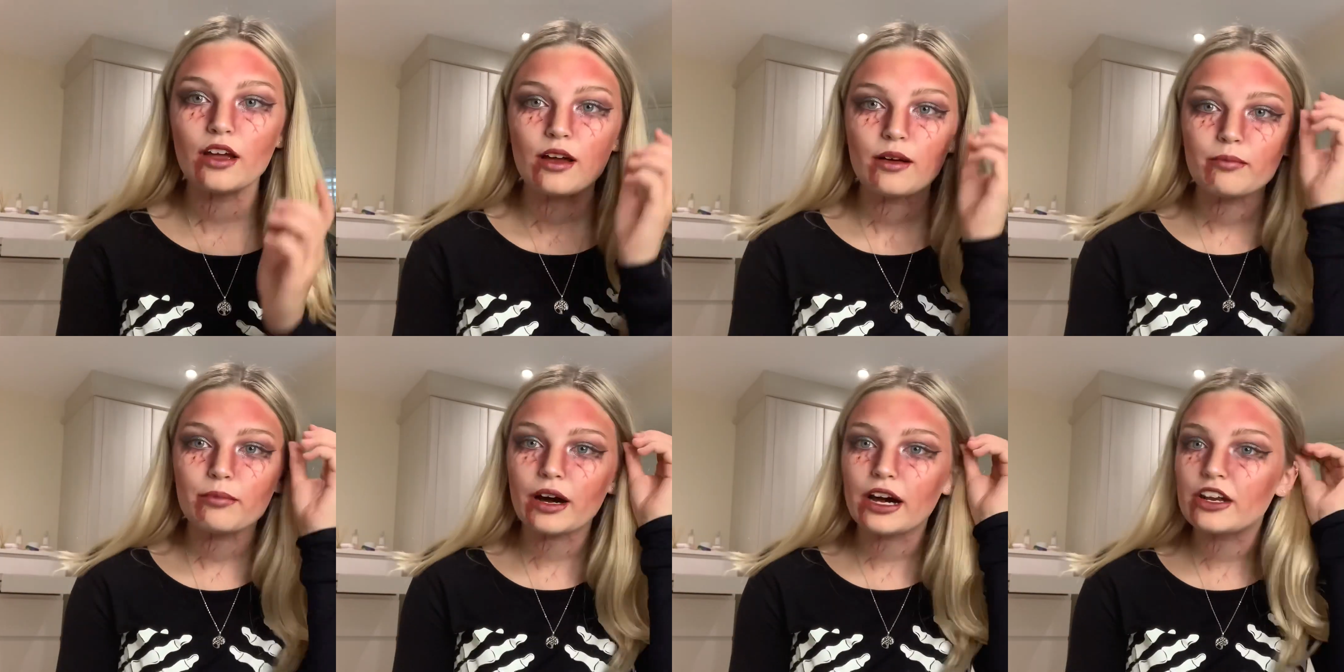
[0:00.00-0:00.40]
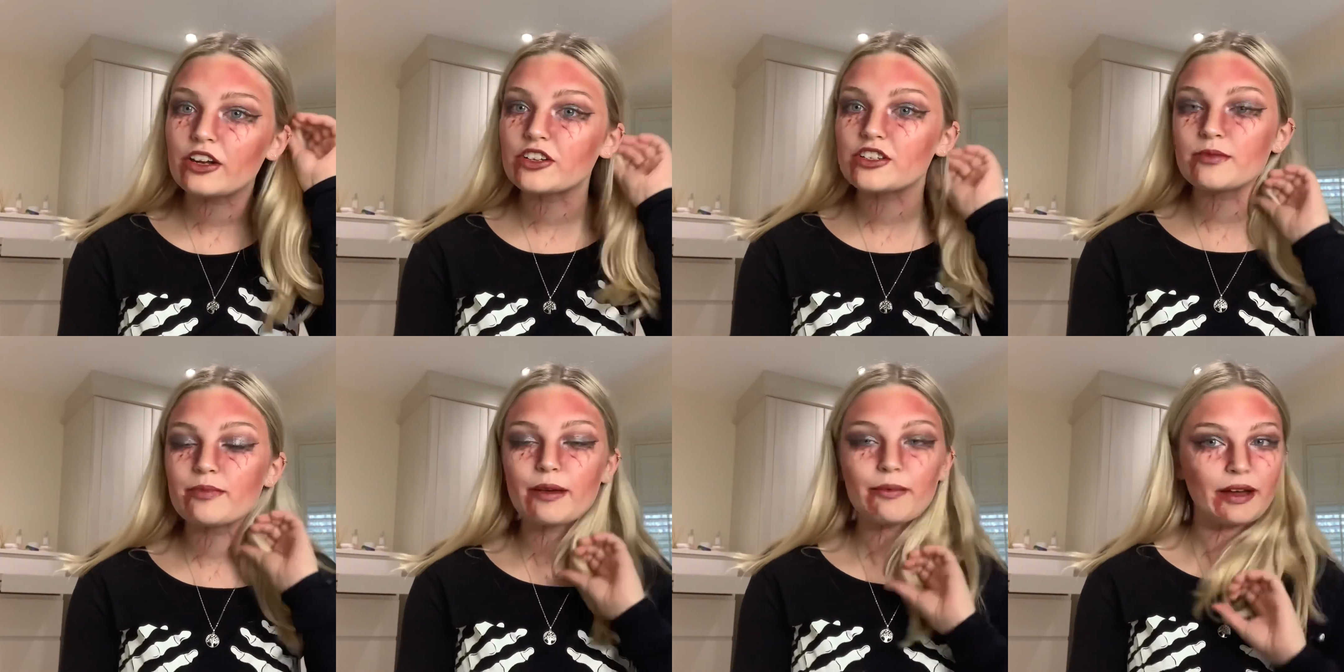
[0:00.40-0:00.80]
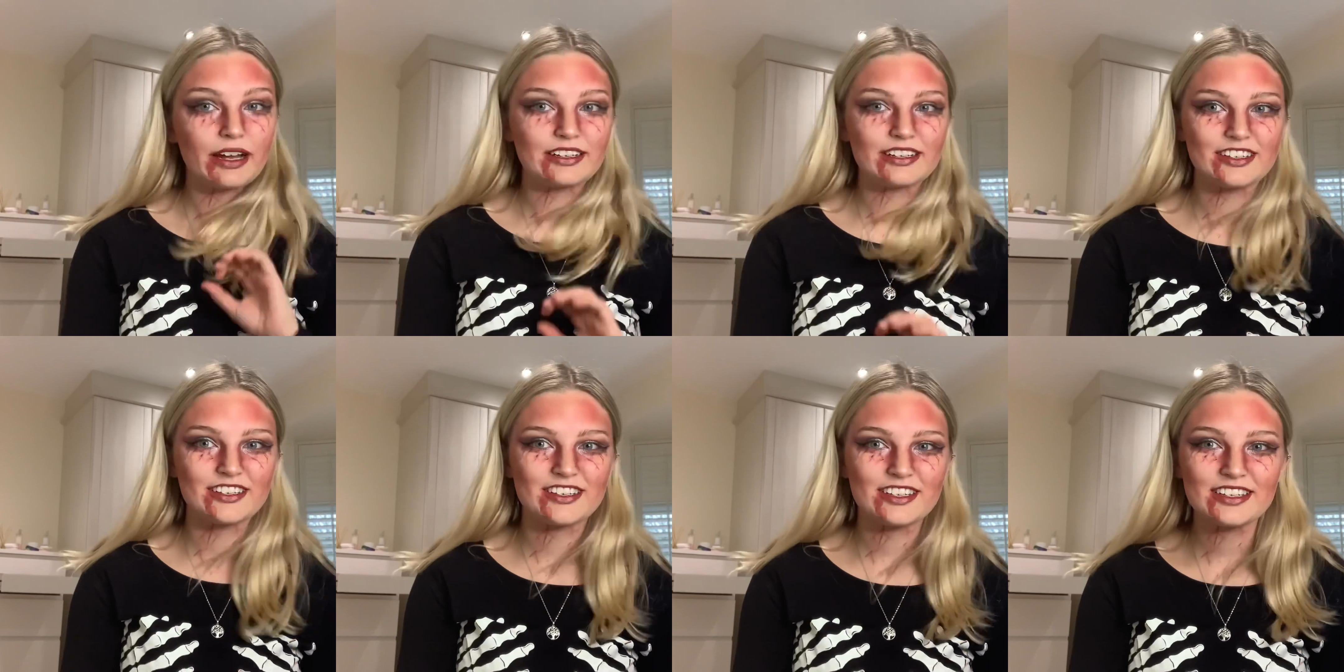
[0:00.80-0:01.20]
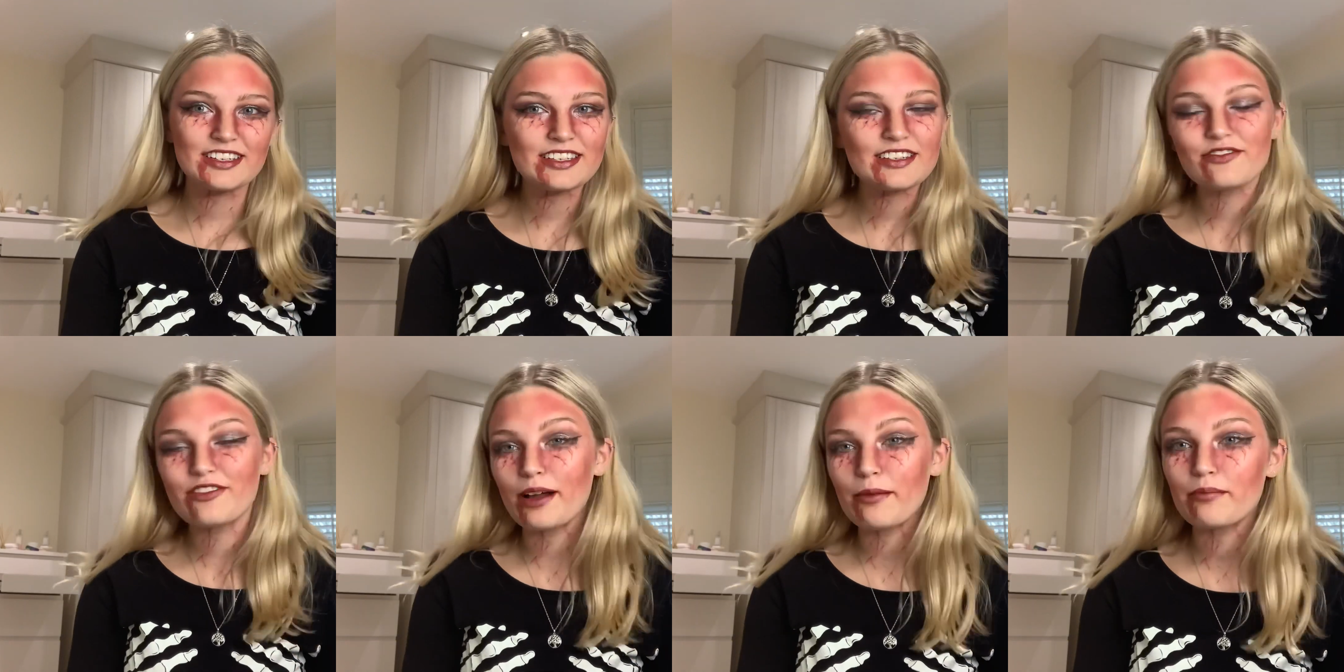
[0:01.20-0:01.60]
But it looks a bit better. So this is
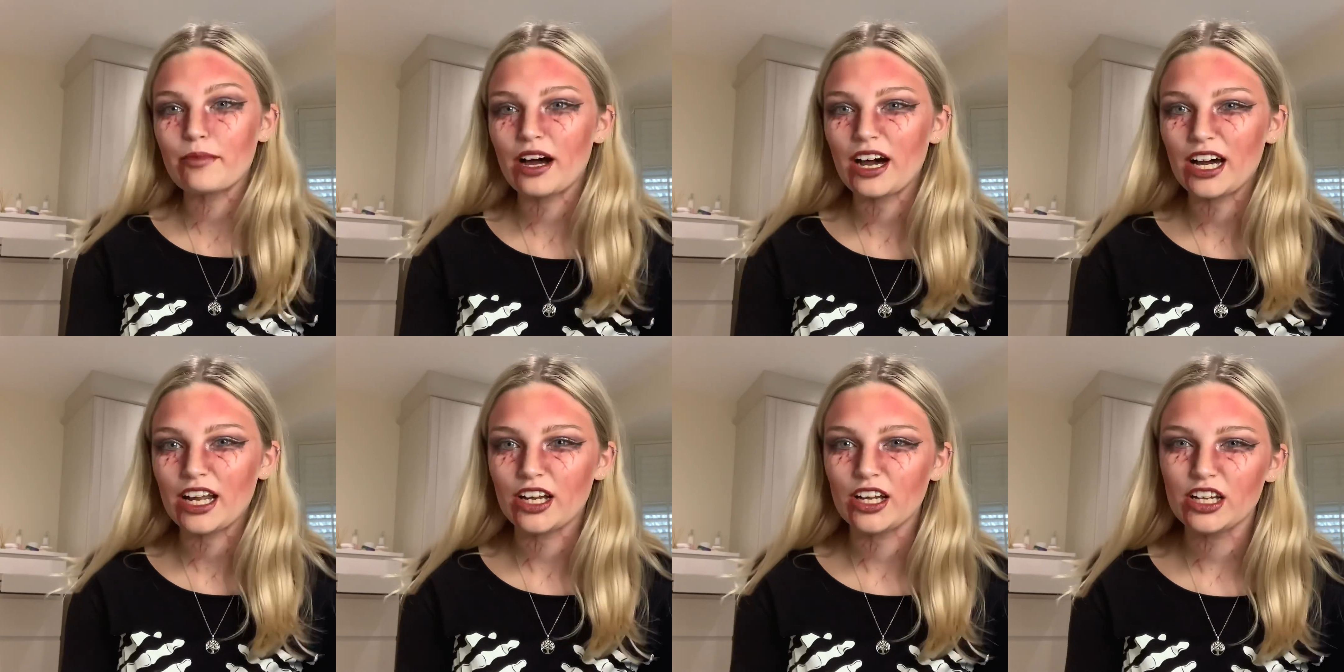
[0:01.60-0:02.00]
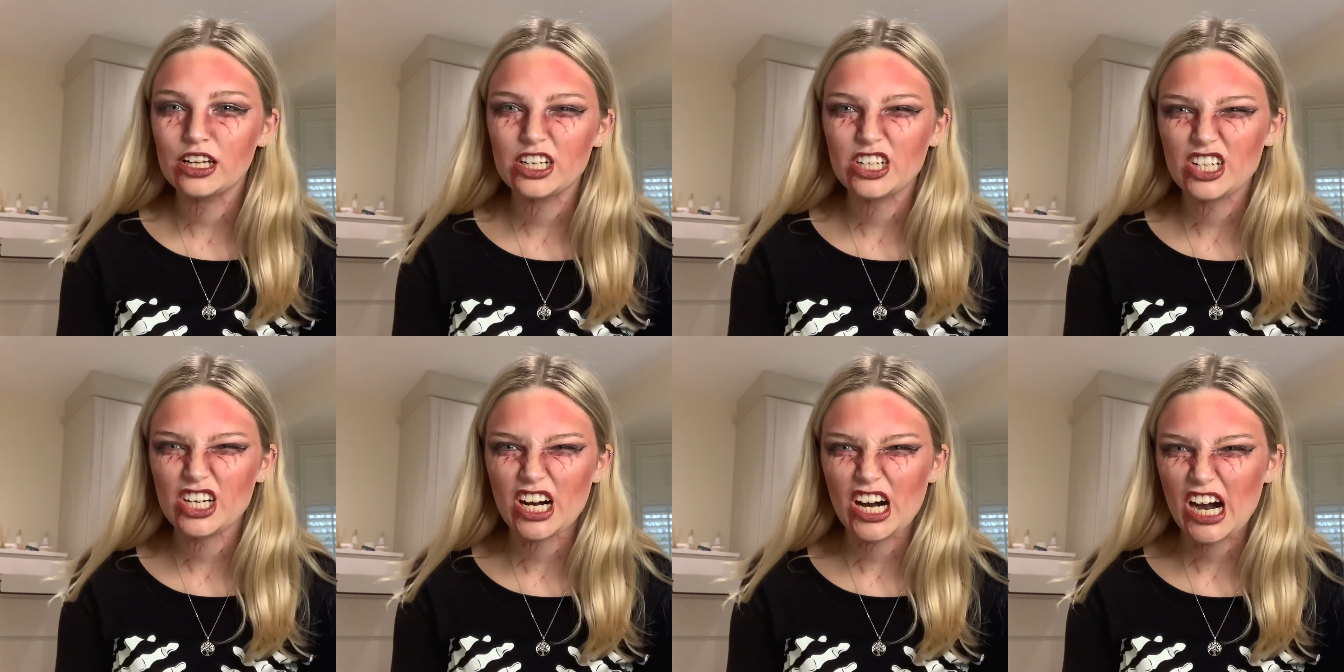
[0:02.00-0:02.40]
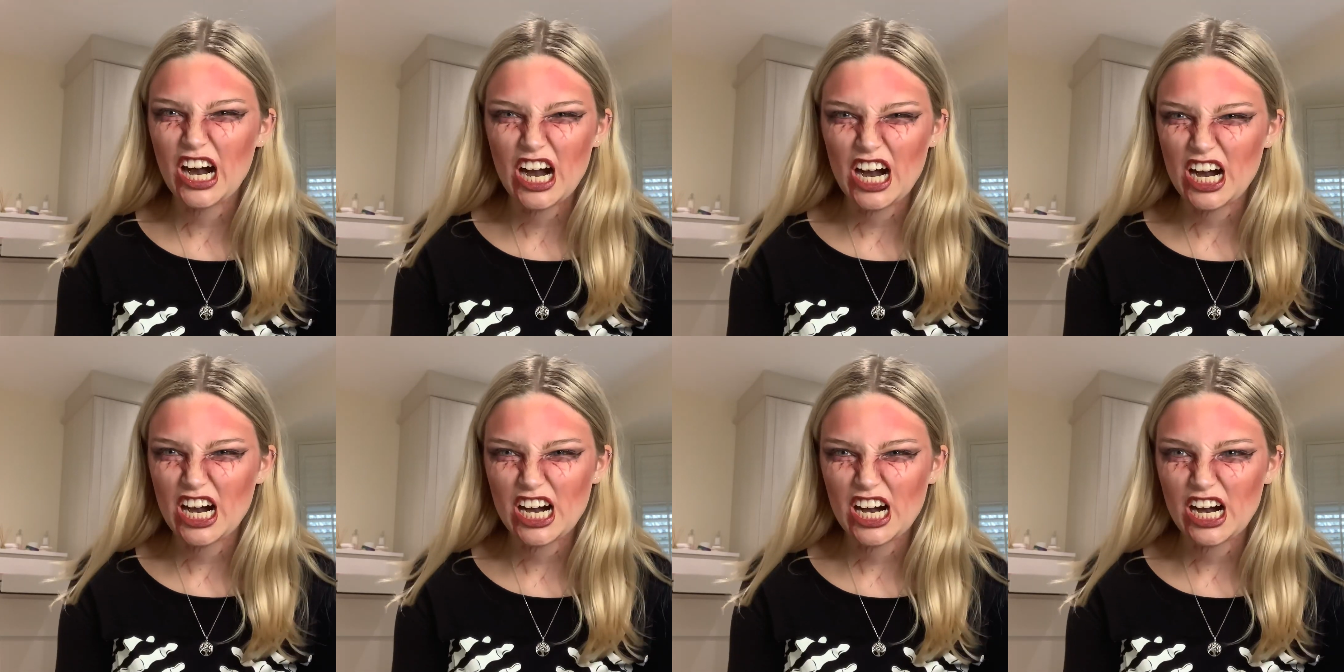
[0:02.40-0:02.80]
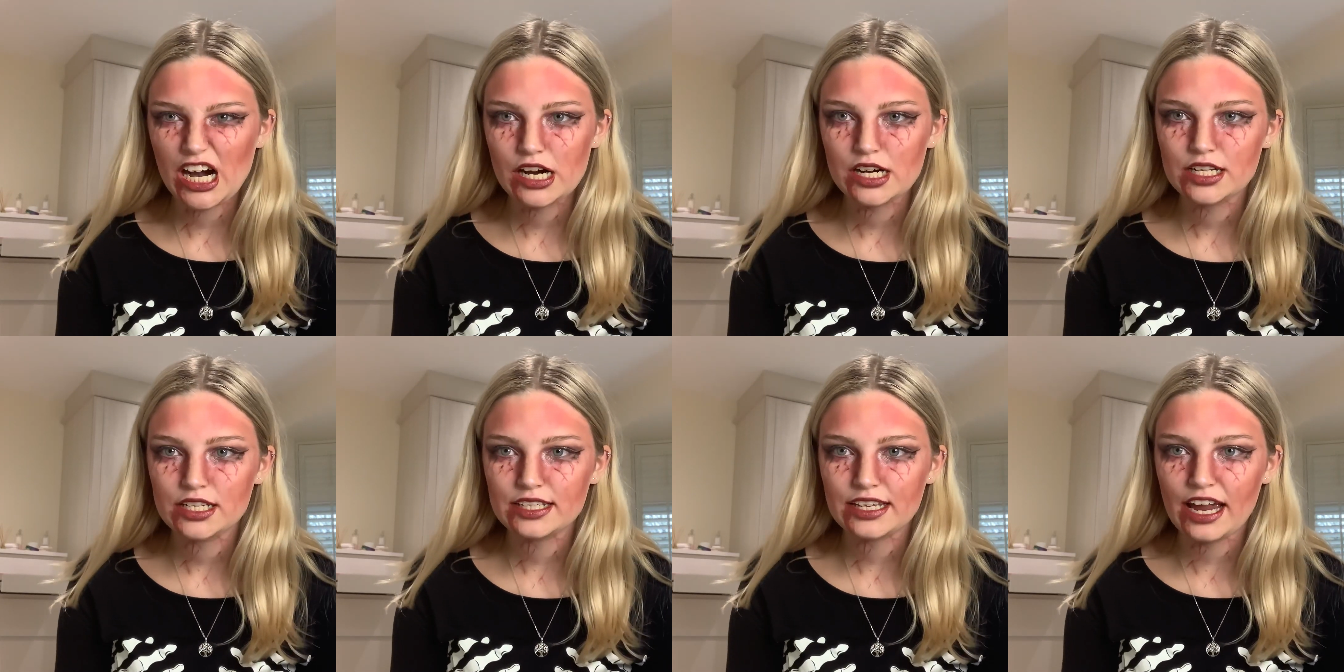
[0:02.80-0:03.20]
the vampire look.
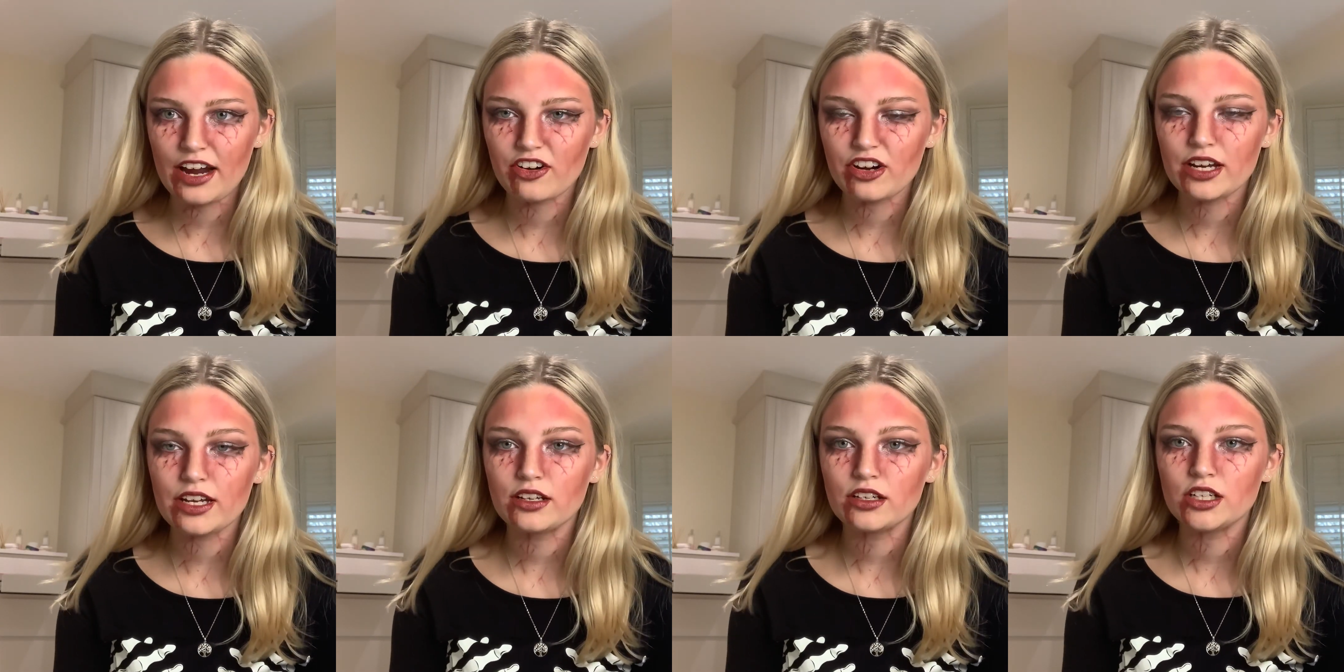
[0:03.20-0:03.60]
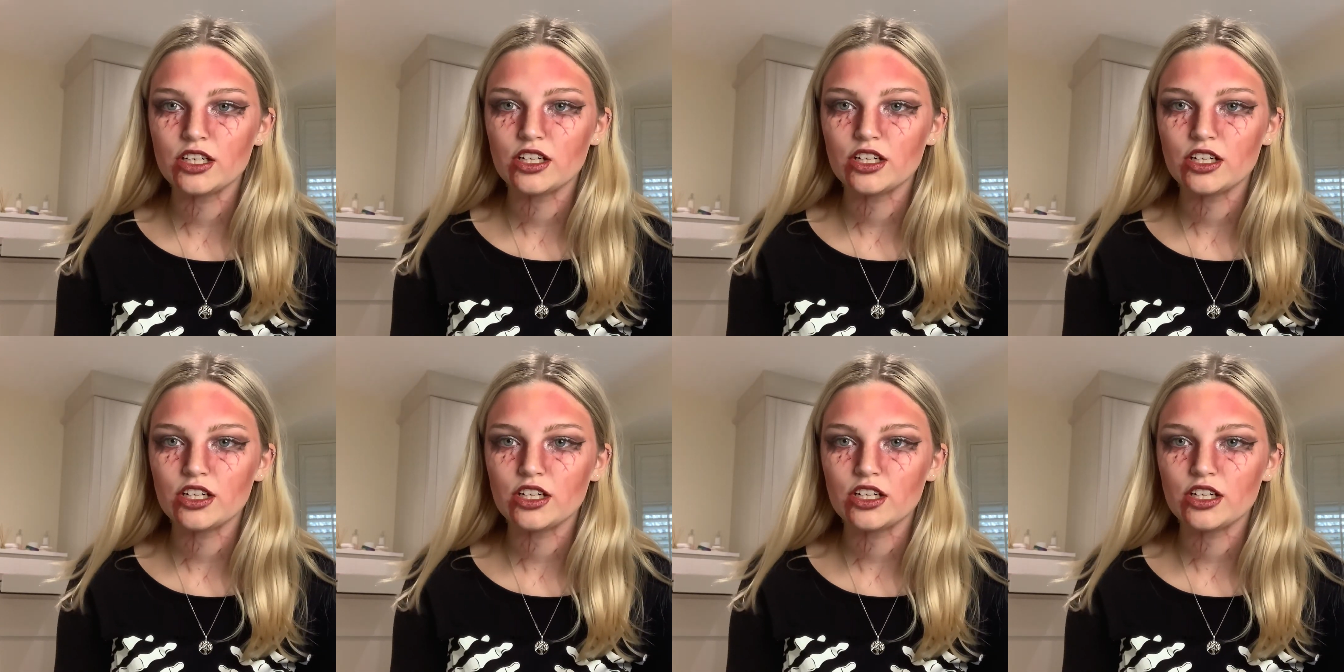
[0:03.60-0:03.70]
Scary.